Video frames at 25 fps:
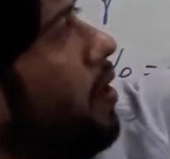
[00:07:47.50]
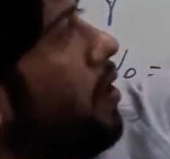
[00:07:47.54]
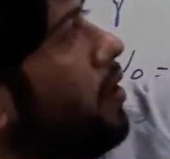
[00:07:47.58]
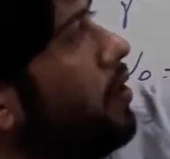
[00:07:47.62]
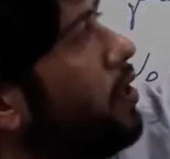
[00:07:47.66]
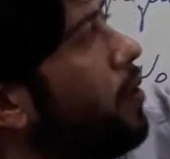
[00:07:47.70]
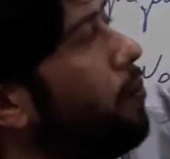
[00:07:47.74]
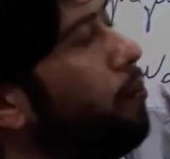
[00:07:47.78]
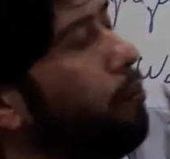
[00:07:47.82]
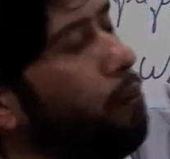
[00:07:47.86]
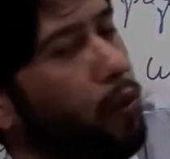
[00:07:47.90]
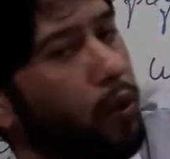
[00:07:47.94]

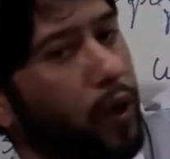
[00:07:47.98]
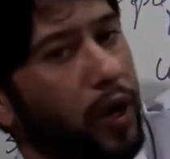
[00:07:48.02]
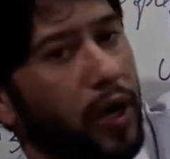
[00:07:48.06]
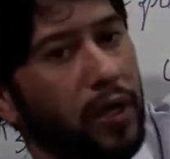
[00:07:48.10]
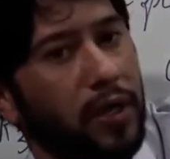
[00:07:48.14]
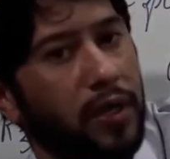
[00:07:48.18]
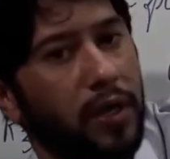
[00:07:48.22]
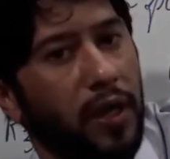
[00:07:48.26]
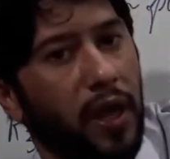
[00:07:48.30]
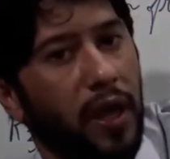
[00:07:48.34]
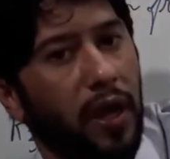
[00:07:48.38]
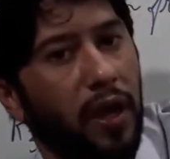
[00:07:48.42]
the
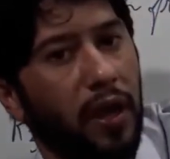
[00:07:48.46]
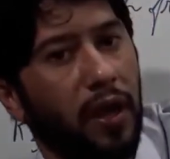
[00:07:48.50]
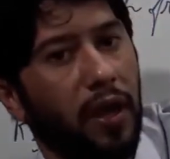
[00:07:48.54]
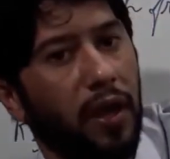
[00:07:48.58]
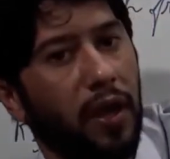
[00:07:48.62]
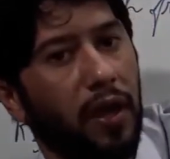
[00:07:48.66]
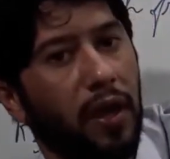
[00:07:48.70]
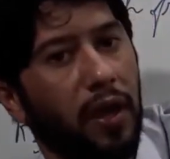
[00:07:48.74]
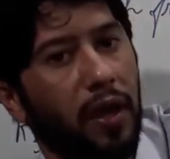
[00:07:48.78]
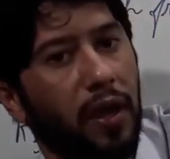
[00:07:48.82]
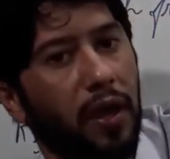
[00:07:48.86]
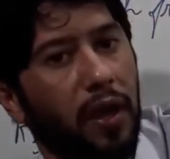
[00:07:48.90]
point
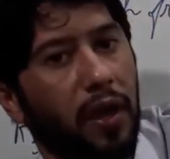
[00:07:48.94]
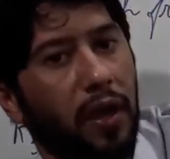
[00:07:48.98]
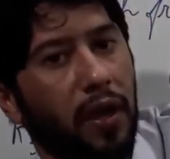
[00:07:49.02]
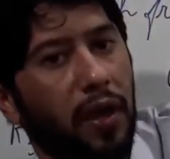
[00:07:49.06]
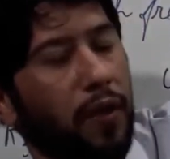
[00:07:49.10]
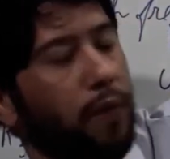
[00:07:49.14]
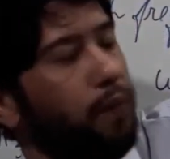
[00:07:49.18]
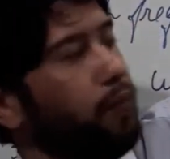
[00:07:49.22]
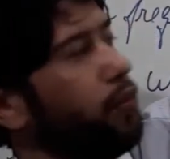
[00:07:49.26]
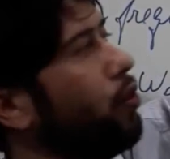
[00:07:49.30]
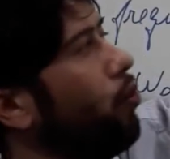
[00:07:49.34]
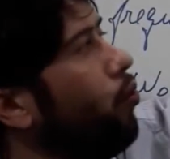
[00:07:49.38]

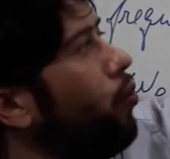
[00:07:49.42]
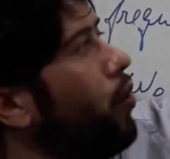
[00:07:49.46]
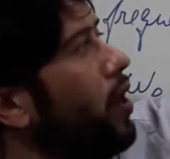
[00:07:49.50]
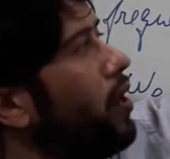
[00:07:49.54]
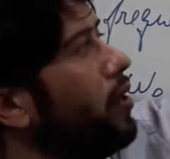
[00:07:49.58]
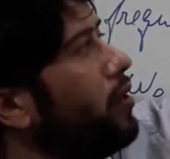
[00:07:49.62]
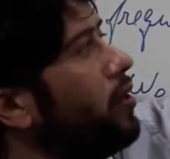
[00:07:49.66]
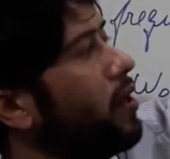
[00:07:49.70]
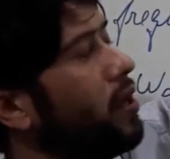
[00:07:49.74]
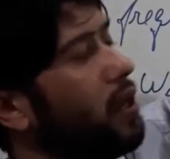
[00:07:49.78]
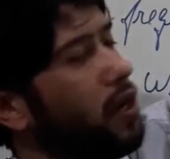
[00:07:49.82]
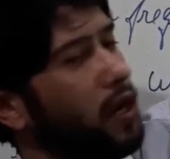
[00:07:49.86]

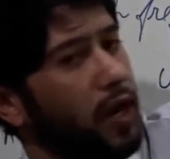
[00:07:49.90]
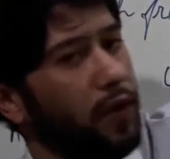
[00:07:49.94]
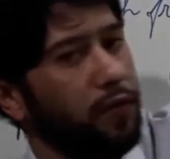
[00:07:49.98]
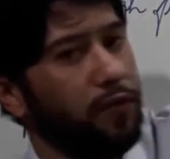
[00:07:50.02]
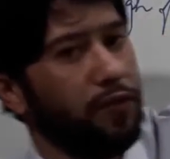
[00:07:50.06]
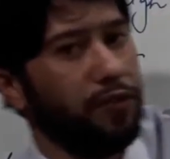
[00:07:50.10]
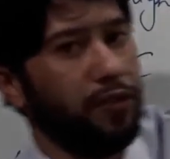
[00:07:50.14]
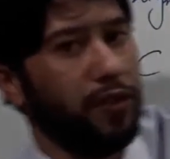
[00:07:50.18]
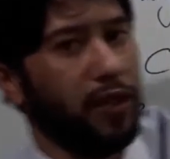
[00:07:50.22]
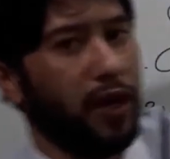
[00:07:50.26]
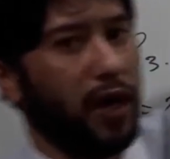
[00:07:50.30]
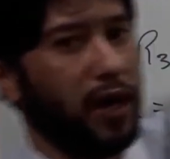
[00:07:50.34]
where the curve
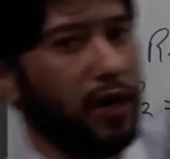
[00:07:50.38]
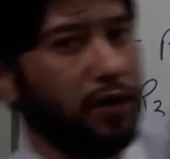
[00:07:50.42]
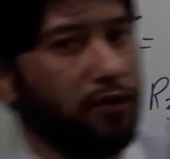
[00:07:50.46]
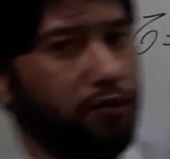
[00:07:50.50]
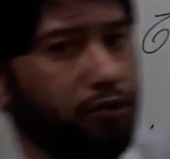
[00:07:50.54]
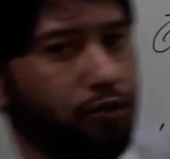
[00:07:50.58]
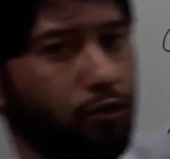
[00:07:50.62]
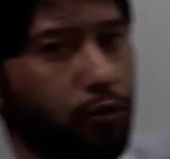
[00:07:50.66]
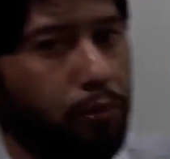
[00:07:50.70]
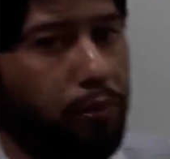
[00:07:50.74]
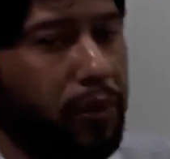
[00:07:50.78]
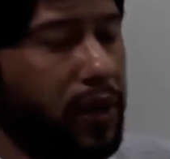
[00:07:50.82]
starts
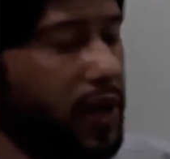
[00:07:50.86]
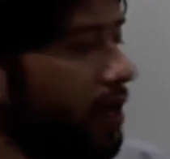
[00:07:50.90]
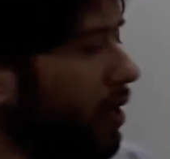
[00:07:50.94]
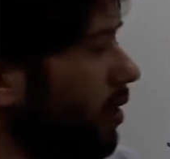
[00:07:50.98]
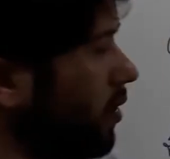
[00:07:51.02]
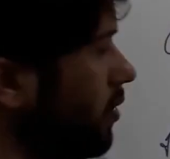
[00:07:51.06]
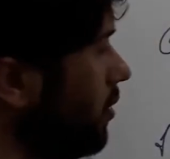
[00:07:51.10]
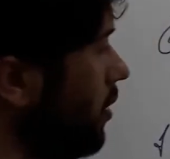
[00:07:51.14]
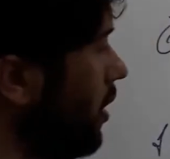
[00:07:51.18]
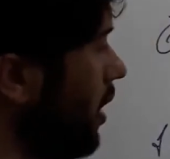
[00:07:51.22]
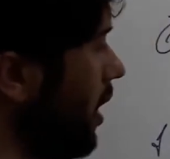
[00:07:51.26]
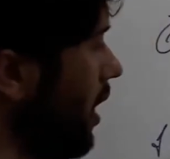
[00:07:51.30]
to
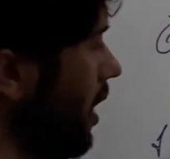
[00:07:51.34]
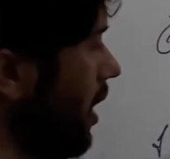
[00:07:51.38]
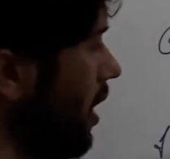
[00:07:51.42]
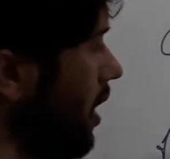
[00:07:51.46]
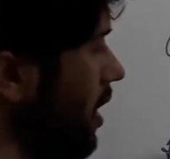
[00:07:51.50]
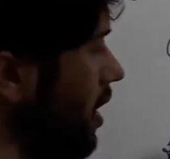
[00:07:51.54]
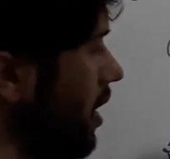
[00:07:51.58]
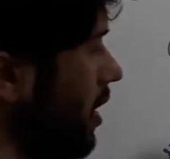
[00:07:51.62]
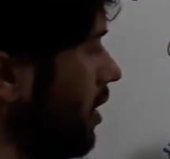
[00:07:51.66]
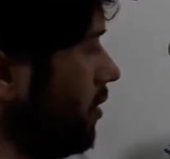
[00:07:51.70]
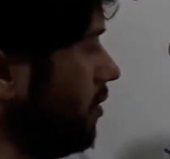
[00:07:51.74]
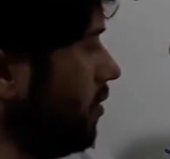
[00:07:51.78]
bend
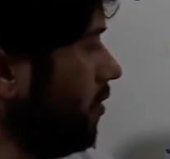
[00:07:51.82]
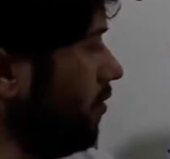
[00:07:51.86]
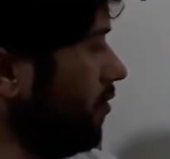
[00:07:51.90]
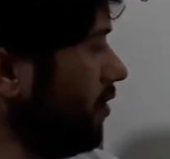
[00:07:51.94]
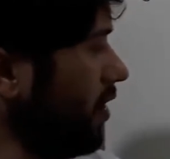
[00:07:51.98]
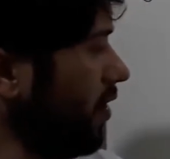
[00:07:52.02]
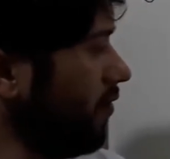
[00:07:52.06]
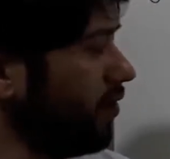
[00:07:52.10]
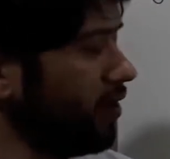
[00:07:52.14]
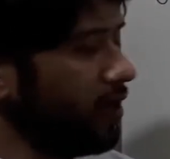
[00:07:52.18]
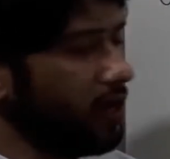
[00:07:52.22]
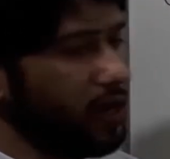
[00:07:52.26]
at
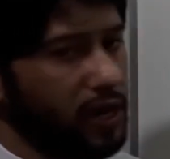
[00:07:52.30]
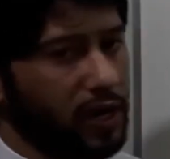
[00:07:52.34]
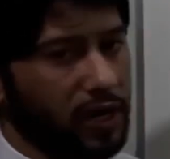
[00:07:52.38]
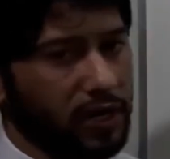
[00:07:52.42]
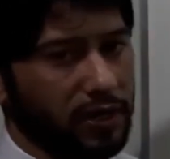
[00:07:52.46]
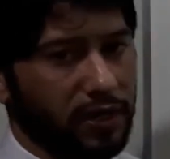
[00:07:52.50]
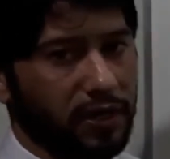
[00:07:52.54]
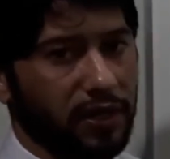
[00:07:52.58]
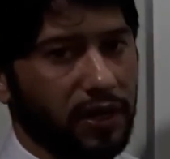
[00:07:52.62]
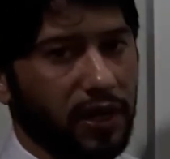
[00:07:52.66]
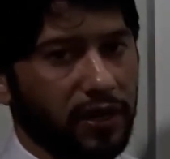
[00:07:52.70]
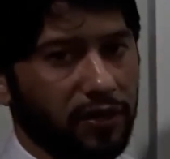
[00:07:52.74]

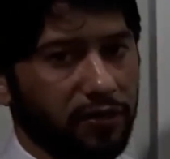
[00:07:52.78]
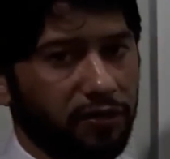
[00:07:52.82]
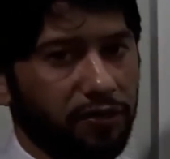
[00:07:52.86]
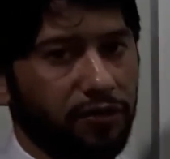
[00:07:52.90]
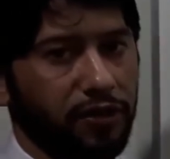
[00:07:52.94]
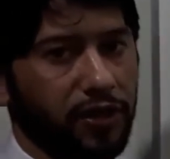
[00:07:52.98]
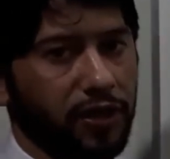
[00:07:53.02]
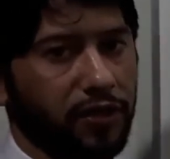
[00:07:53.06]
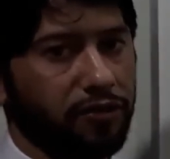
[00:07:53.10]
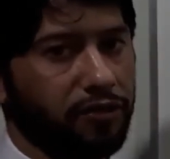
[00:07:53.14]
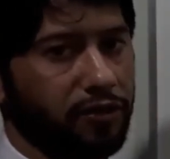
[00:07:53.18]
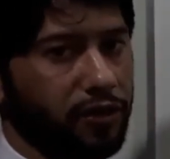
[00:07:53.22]

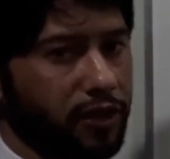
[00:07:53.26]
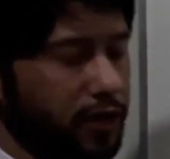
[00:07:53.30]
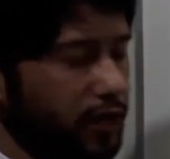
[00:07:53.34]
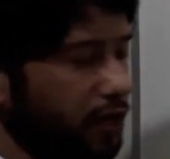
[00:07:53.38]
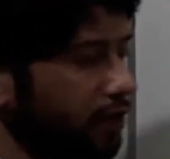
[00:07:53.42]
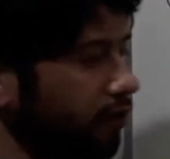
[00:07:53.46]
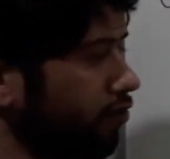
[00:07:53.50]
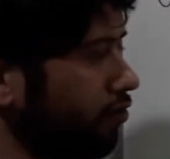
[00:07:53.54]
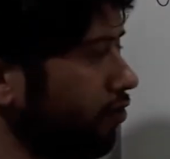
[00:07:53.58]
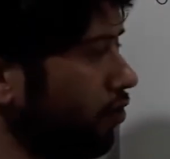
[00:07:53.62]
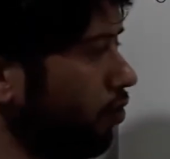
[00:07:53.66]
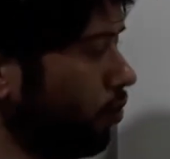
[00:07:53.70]
796
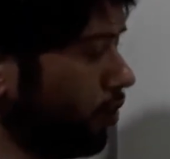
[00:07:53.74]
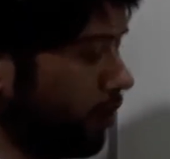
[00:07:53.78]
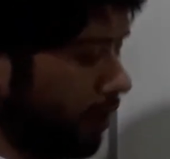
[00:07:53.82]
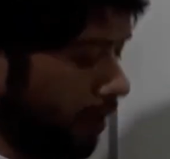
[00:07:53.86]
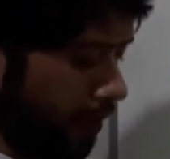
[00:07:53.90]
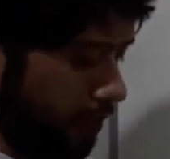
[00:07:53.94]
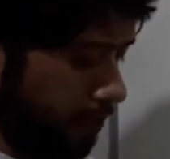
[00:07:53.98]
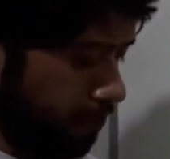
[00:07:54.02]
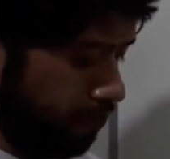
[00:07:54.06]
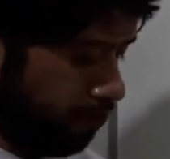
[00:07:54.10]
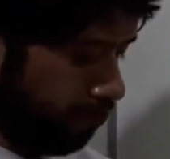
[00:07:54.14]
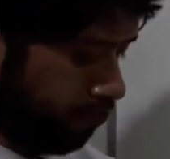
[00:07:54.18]
Hertz,
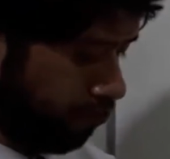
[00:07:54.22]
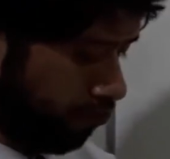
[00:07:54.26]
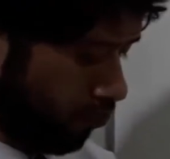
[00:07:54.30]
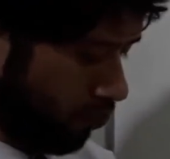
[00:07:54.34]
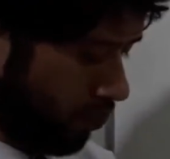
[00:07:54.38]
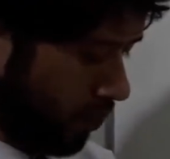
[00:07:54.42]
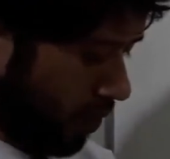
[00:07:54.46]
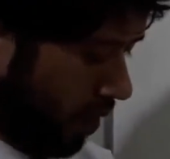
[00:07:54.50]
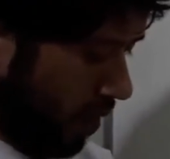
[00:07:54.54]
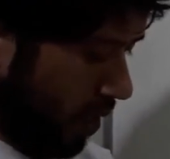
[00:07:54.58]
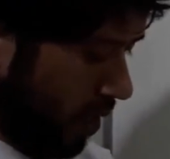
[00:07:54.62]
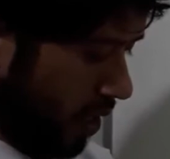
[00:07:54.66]
okay?
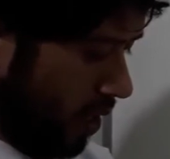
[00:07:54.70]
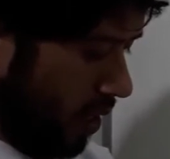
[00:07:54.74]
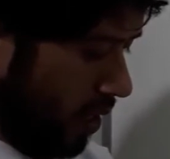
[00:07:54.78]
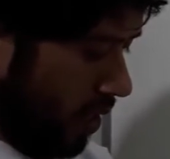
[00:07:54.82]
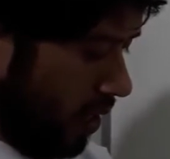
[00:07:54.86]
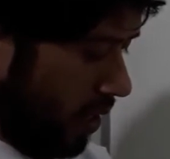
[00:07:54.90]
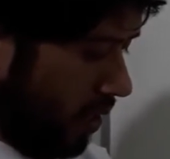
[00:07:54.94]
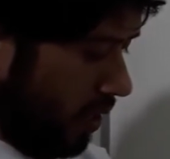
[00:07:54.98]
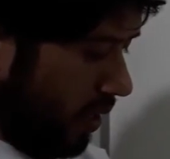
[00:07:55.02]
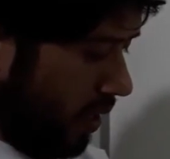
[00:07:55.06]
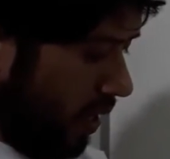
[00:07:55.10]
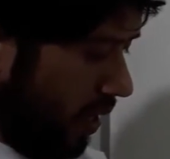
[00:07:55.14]

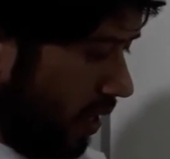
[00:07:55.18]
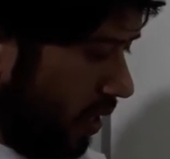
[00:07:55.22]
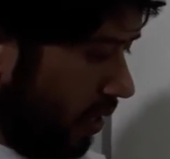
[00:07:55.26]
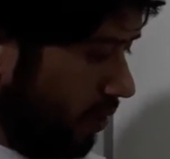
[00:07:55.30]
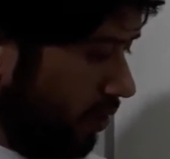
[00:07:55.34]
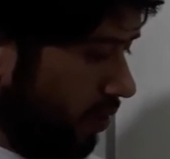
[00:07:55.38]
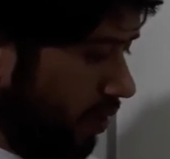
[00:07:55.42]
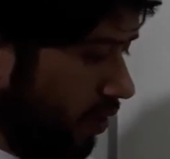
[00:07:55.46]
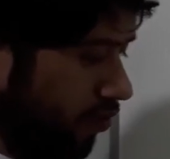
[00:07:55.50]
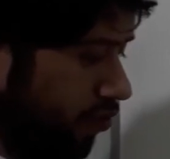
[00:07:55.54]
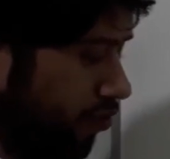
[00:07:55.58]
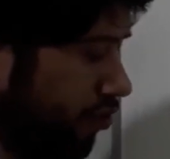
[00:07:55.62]

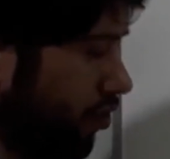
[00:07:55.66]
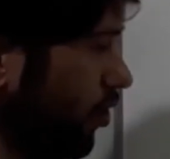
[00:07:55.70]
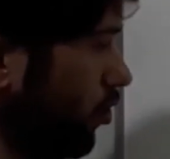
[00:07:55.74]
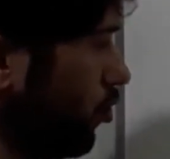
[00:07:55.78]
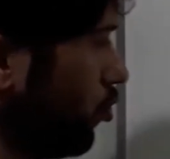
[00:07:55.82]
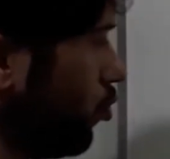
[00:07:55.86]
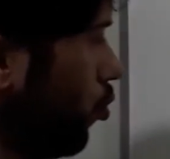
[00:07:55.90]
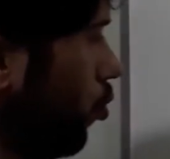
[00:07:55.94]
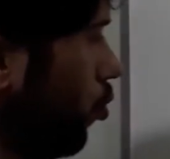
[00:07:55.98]
Then this is